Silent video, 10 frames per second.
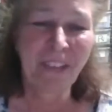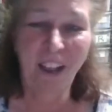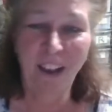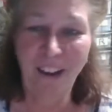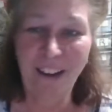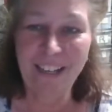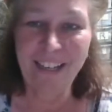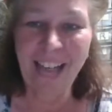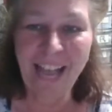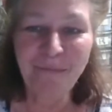right,
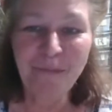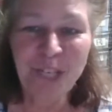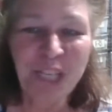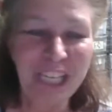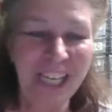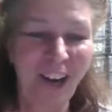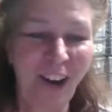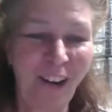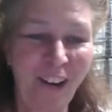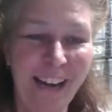I'm Chia.
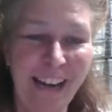All right,